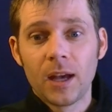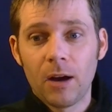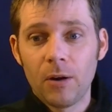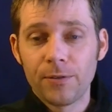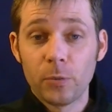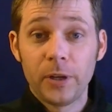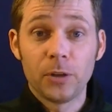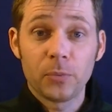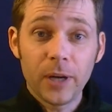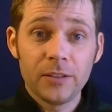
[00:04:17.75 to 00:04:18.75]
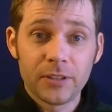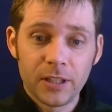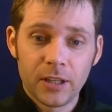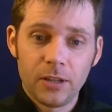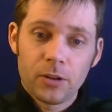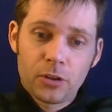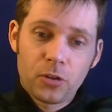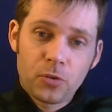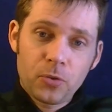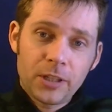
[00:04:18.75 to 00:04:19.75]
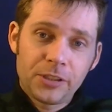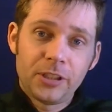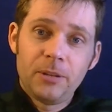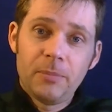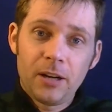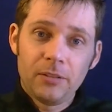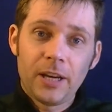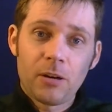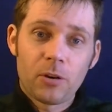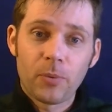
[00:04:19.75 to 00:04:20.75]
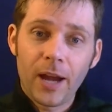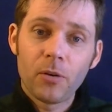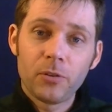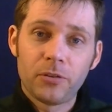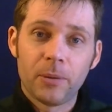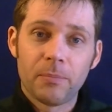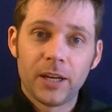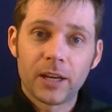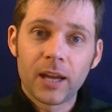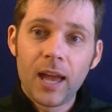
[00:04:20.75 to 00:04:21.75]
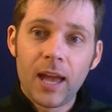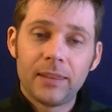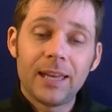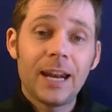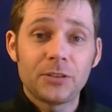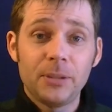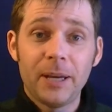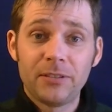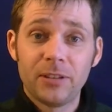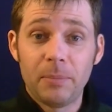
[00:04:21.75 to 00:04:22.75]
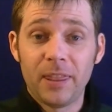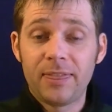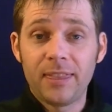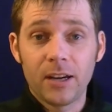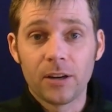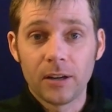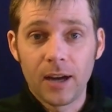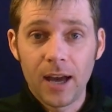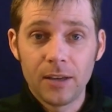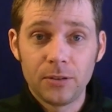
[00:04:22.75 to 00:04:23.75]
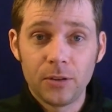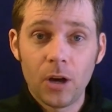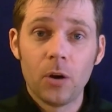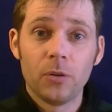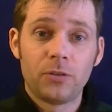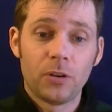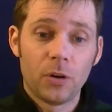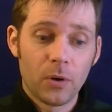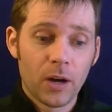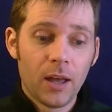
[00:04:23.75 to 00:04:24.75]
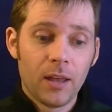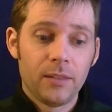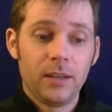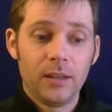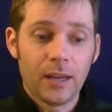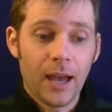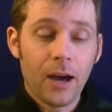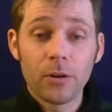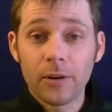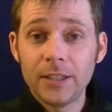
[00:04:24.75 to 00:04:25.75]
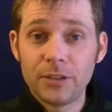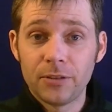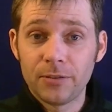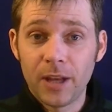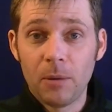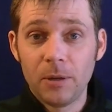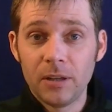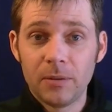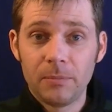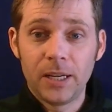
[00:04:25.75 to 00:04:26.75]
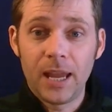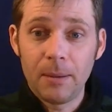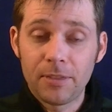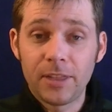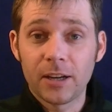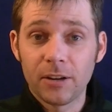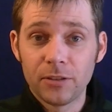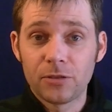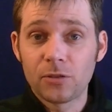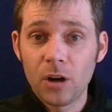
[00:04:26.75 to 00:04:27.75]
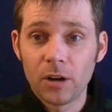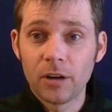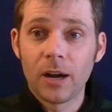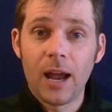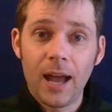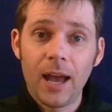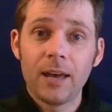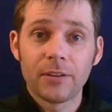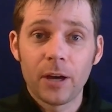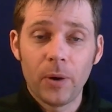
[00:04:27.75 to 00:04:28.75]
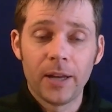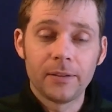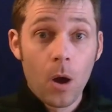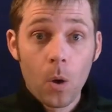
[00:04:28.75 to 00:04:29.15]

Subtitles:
However, when you're raising, you're crushing the metal down around something, and that actually makes it a bit thicker as you go. So the outer edges of the helmet became thicker and stronger as I went.